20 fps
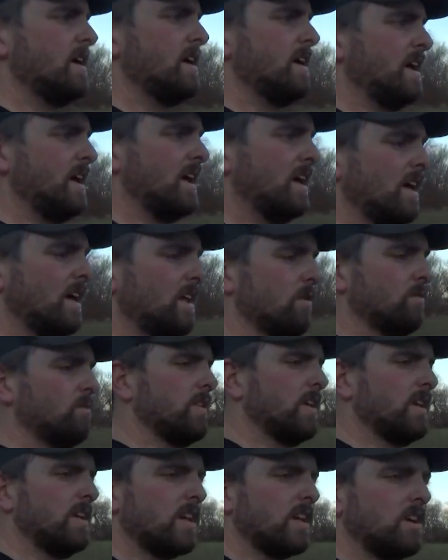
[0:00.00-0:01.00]
and when
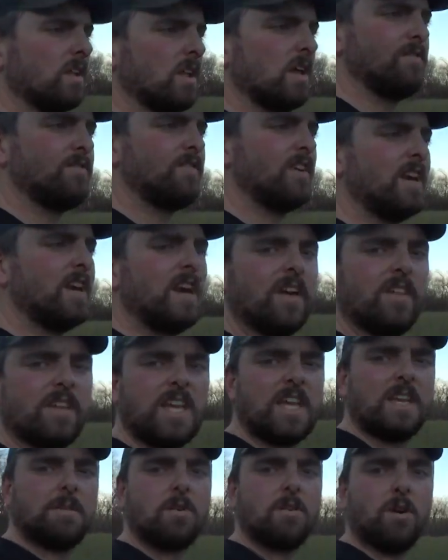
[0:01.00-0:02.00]
they dig all that feed out, they
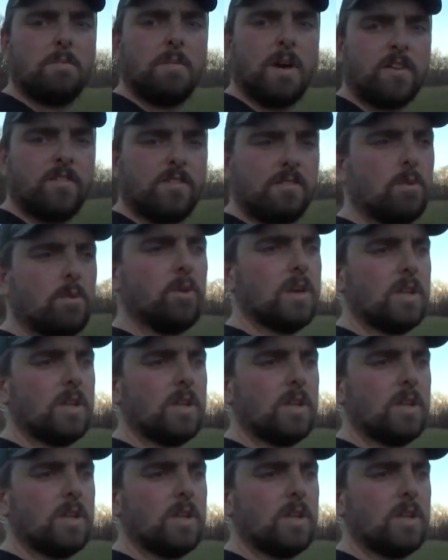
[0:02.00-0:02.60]
keep going back for more,